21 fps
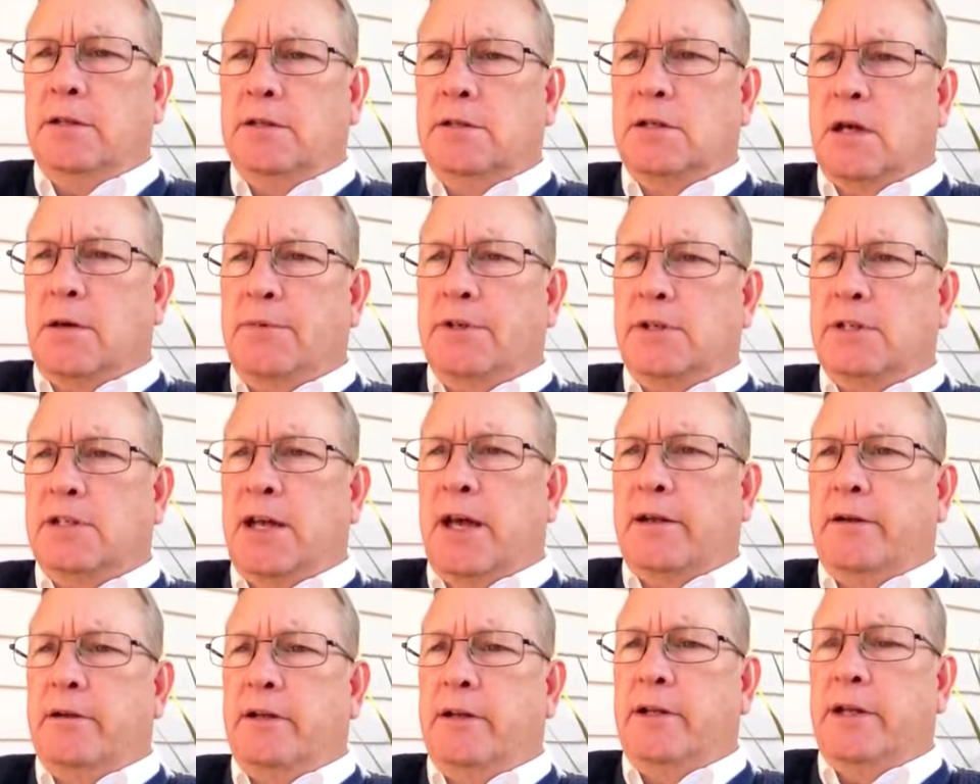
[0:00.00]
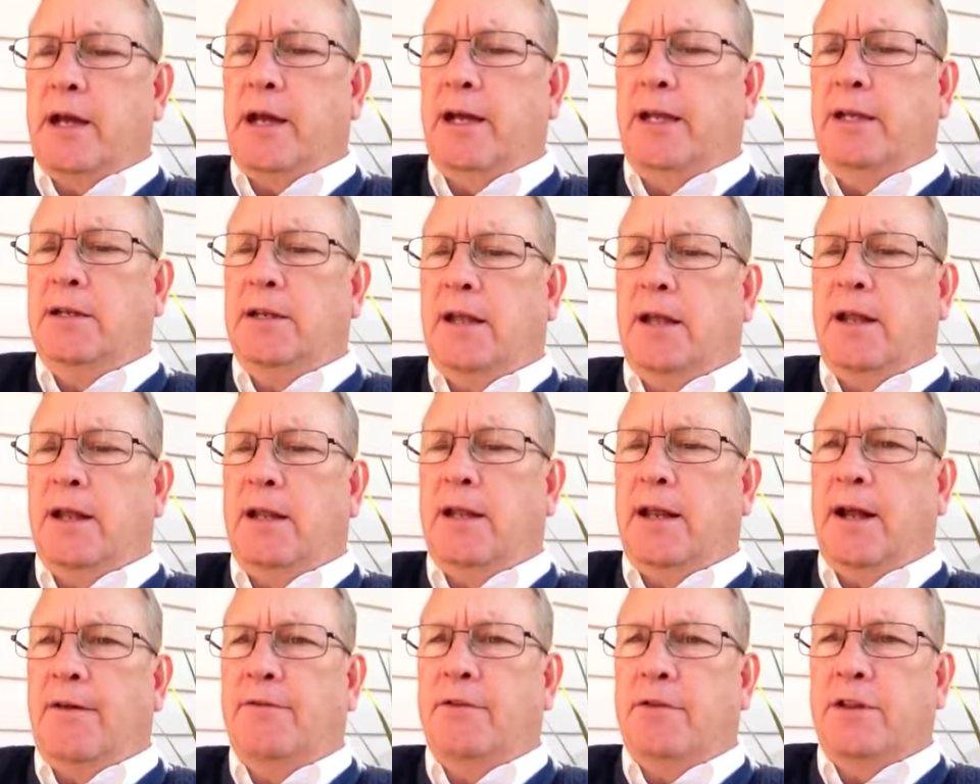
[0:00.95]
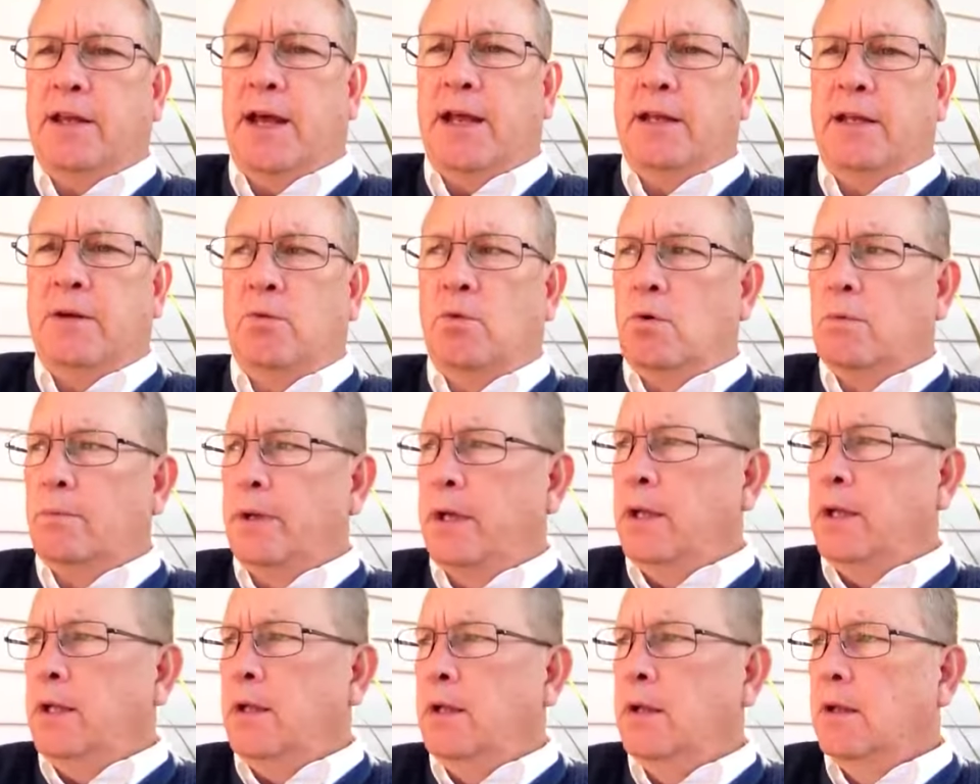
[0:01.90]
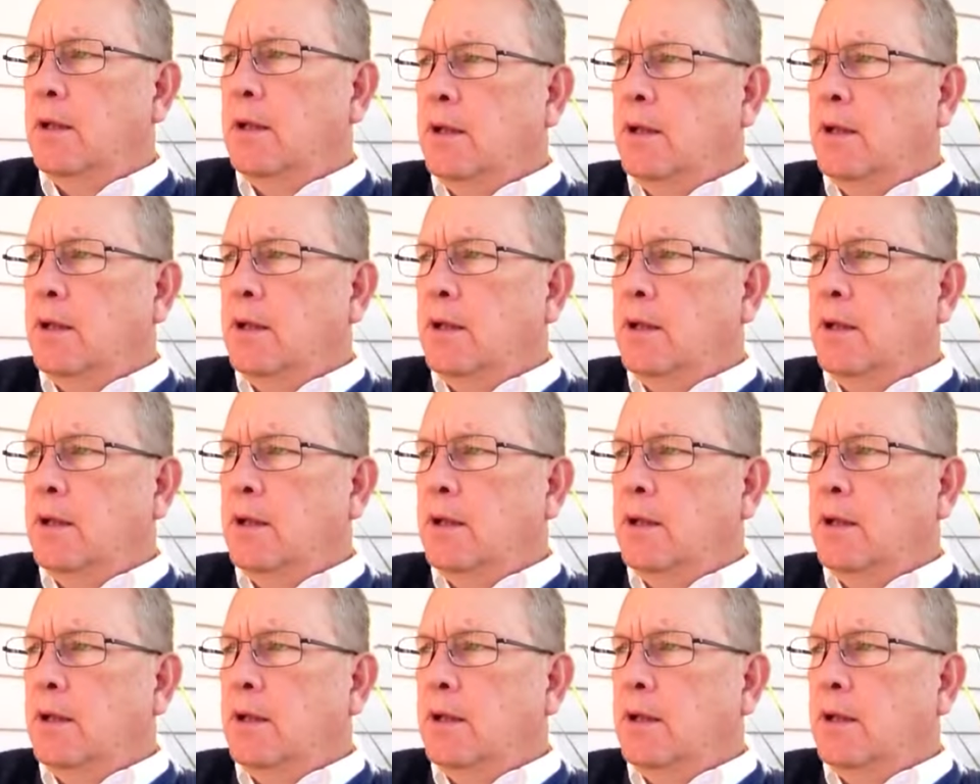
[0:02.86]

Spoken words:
this coming Saturday night, and after that it will be